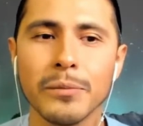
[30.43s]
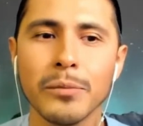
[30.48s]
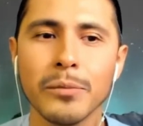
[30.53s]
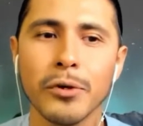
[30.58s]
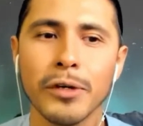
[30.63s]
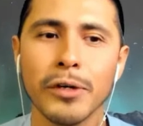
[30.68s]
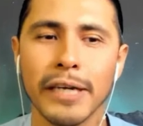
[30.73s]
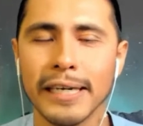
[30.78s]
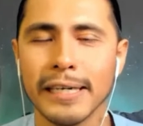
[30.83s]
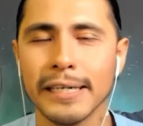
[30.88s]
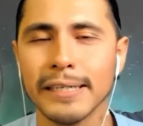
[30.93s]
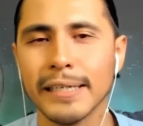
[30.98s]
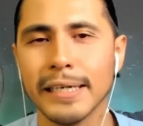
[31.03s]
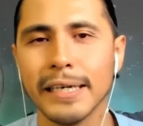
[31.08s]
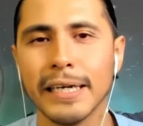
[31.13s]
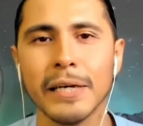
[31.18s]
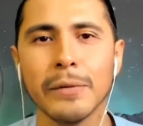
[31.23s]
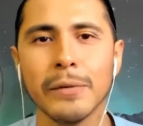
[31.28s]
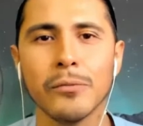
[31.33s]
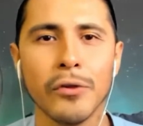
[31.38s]
born at a
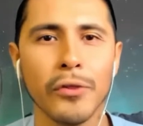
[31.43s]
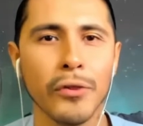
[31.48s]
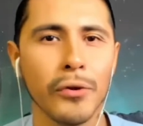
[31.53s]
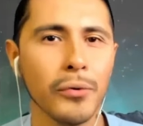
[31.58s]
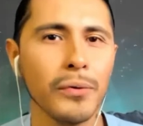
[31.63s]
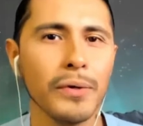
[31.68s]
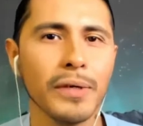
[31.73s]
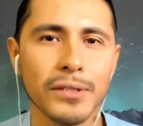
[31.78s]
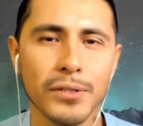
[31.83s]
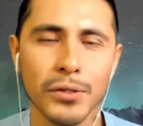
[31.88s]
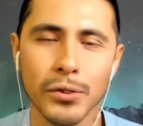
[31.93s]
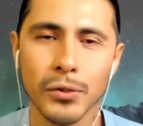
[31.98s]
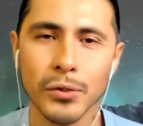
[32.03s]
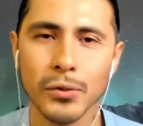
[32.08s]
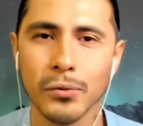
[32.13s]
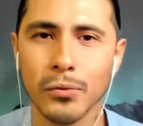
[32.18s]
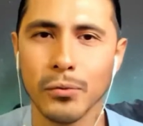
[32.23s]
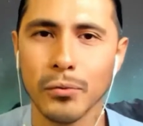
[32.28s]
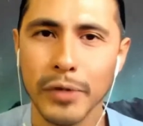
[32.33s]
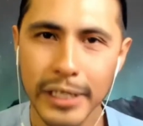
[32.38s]
time where there was
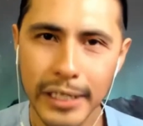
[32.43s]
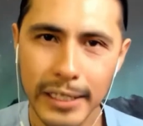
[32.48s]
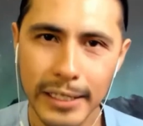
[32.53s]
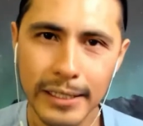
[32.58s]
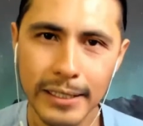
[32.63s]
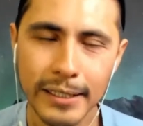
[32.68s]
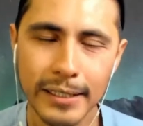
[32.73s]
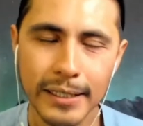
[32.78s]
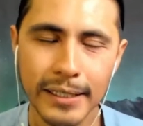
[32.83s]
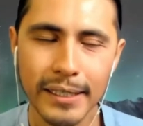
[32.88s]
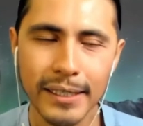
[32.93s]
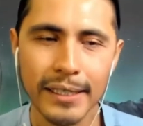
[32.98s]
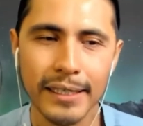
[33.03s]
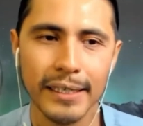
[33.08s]
no written